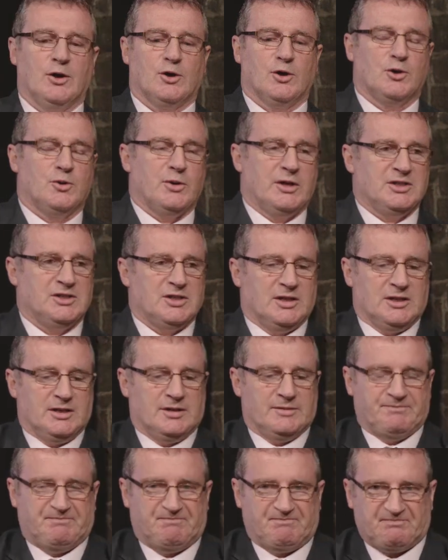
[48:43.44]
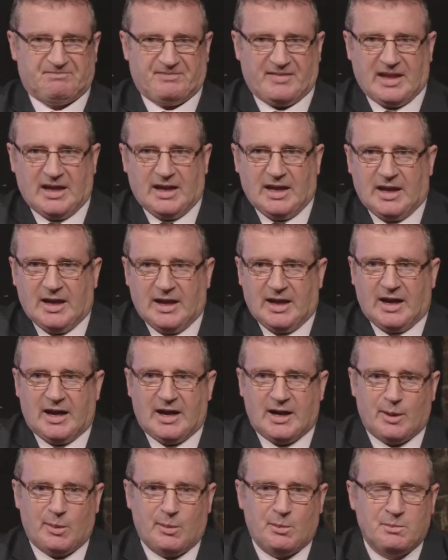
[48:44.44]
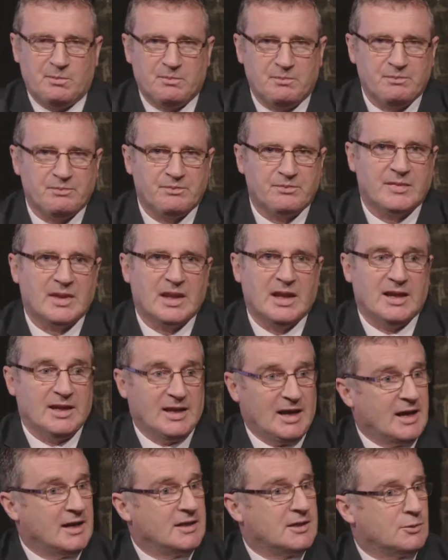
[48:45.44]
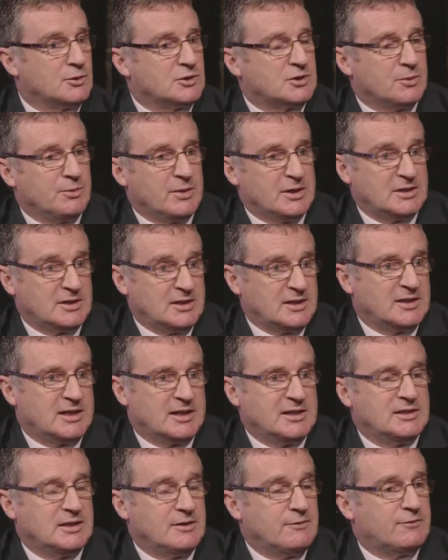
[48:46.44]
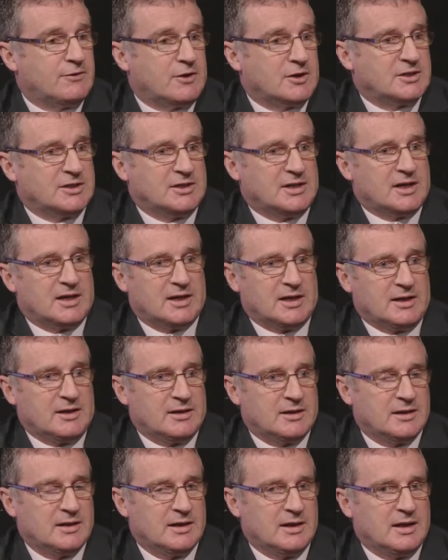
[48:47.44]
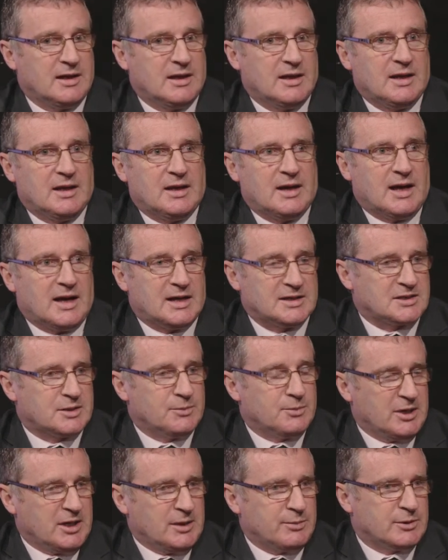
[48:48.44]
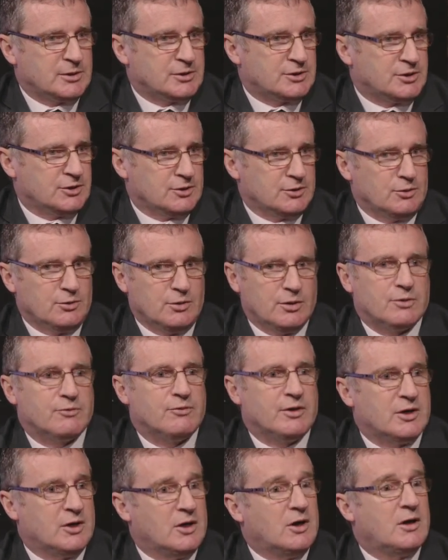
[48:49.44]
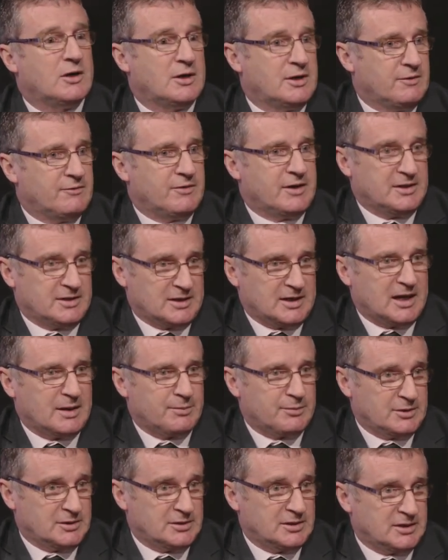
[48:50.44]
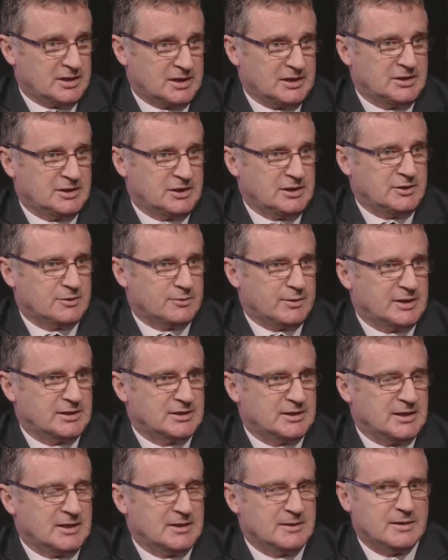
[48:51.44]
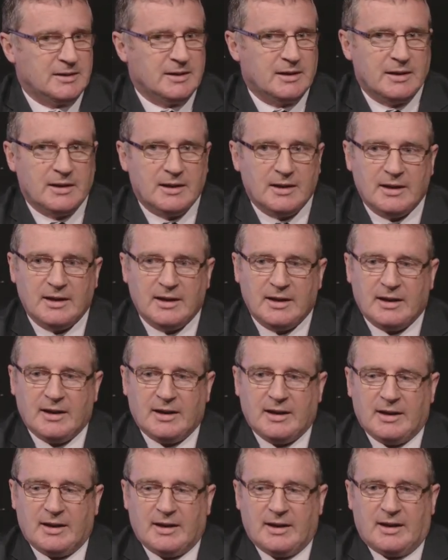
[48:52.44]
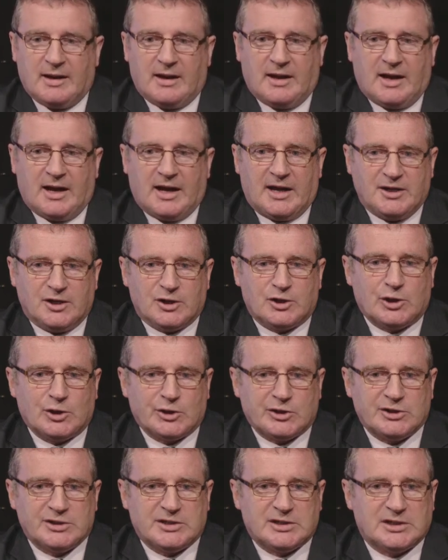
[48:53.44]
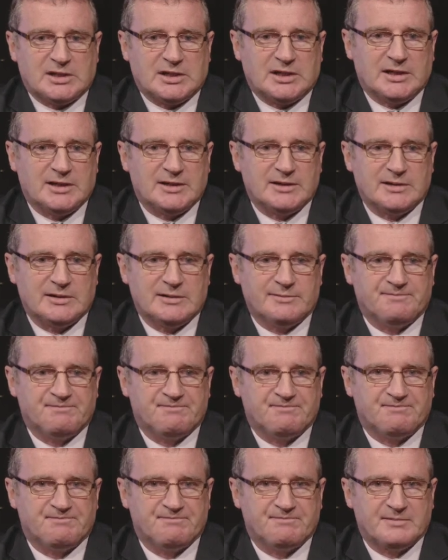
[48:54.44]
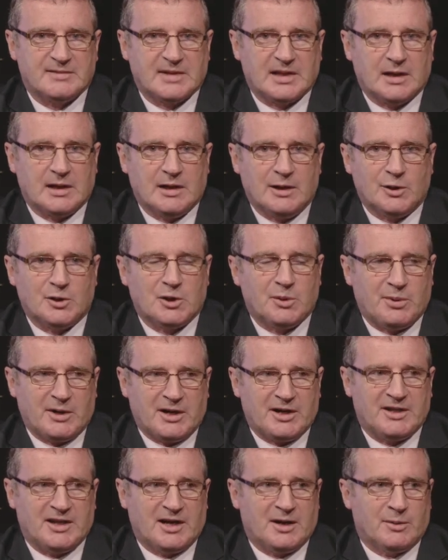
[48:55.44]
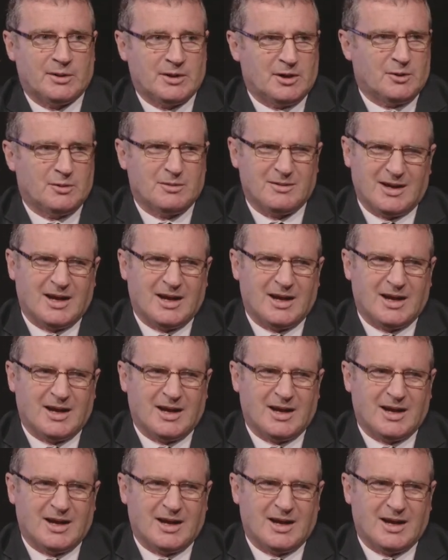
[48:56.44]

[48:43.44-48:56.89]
good question. They were submitted in 1949, asking people to recall an event that happened in 1920. And you couldn't look upon that without